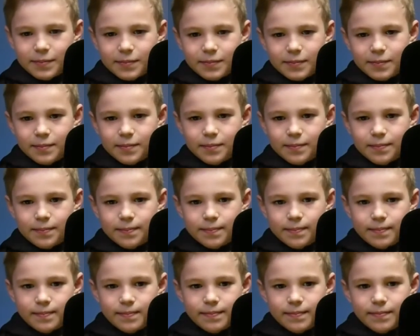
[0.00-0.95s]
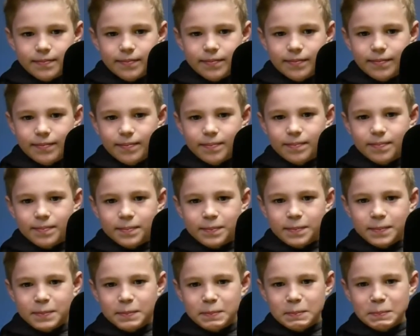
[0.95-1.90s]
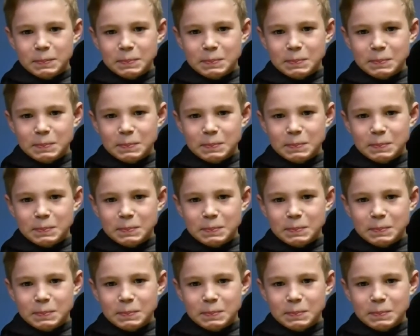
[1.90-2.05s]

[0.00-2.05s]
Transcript: (not speaking)